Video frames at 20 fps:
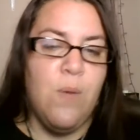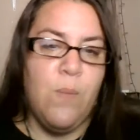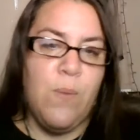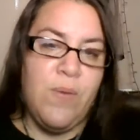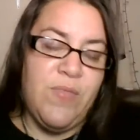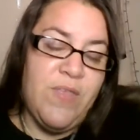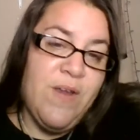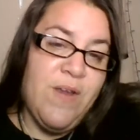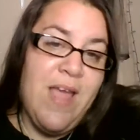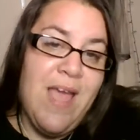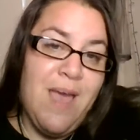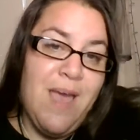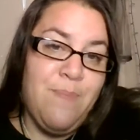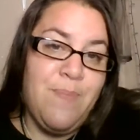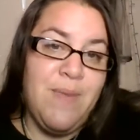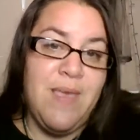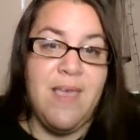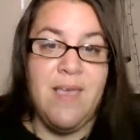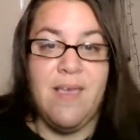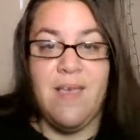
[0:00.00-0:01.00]
When they're
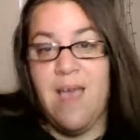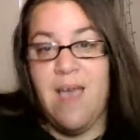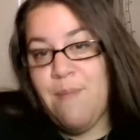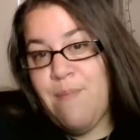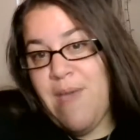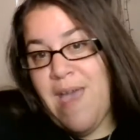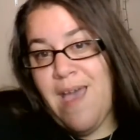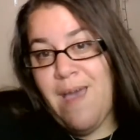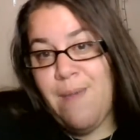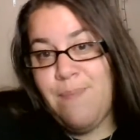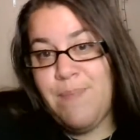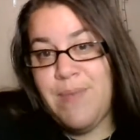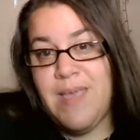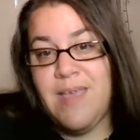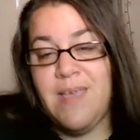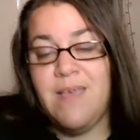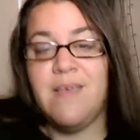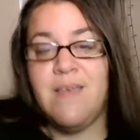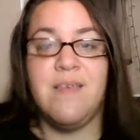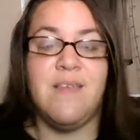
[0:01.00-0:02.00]
happy, I'm happy,